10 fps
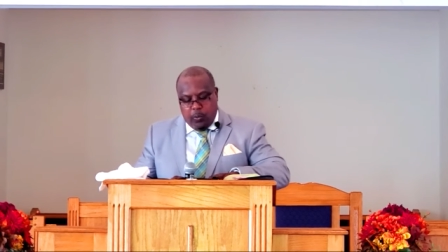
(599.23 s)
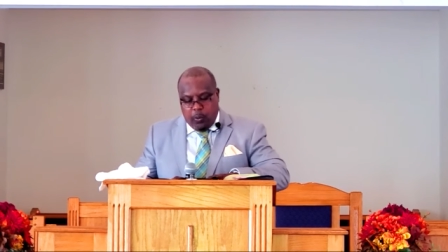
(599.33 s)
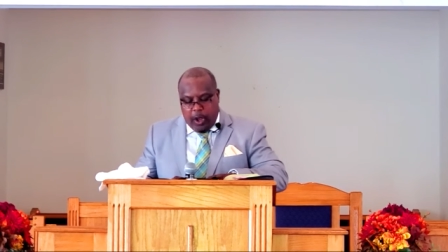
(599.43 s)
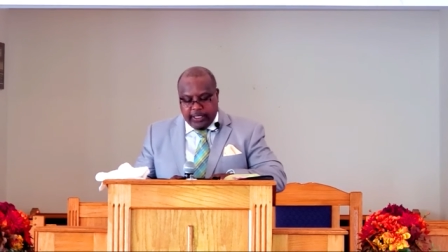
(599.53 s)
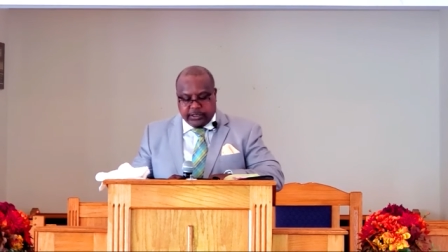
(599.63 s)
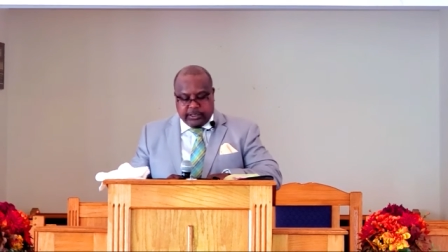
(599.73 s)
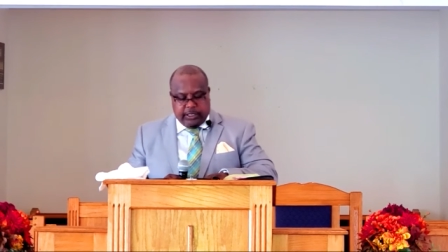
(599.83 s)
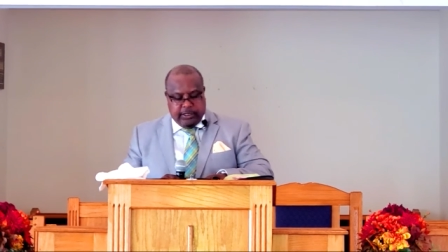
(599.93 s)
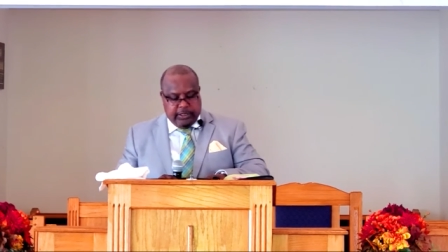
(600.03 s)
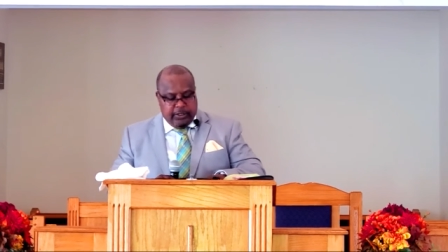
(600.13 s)
wants
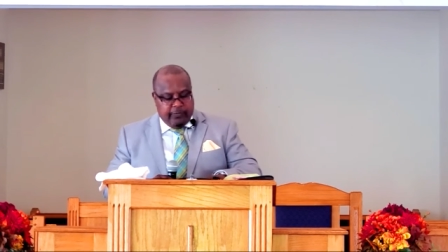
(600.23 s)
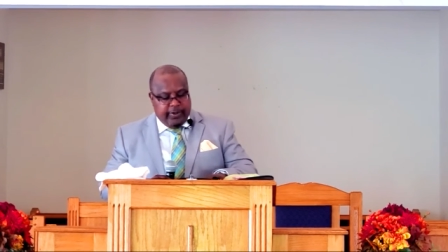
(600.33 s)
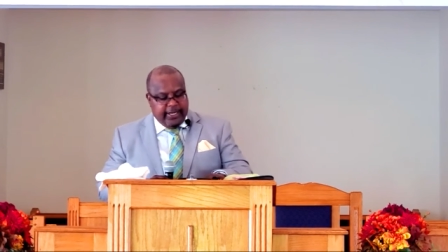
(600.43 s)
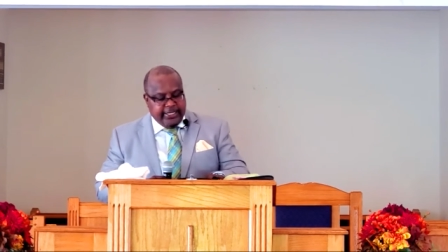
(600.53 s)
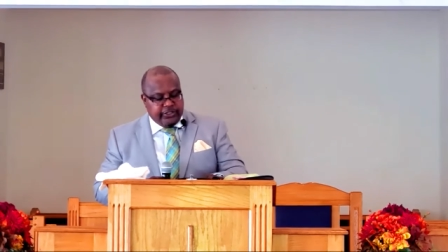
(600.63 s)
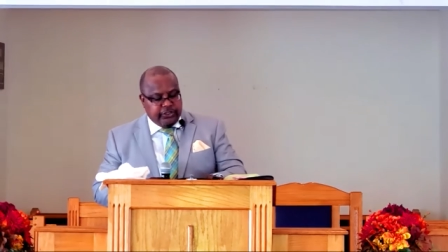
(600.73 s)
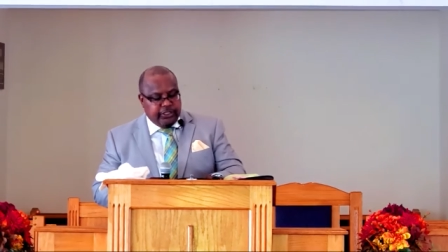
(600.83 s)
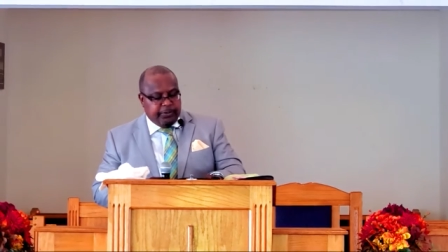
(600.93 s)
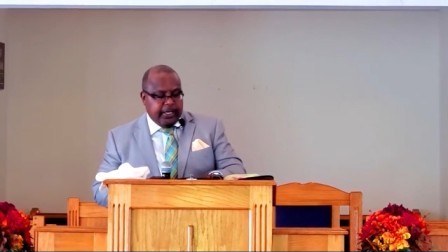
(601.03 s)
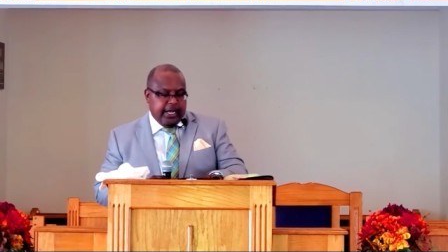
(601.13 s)
a
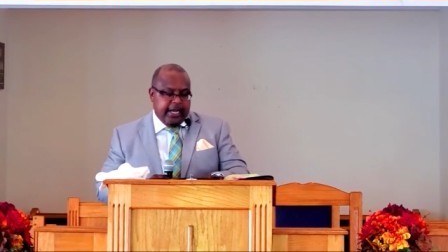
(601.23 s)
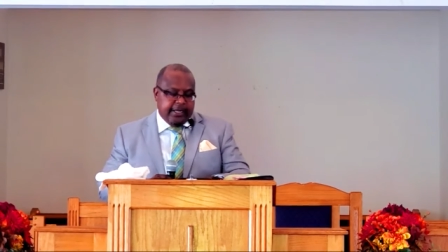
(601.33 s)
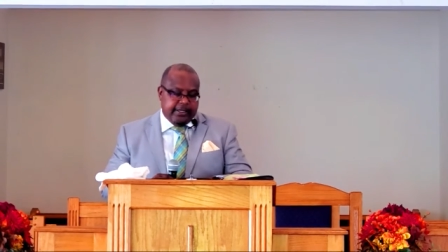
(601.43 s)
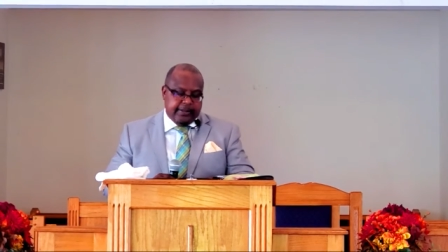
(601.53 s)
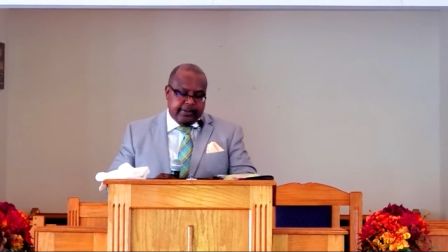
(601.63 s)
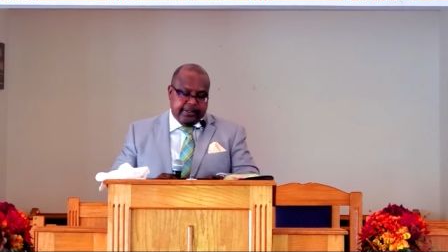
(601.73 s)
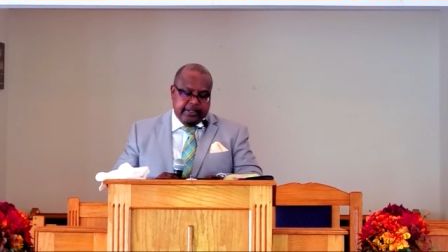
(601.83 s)
relationship with God,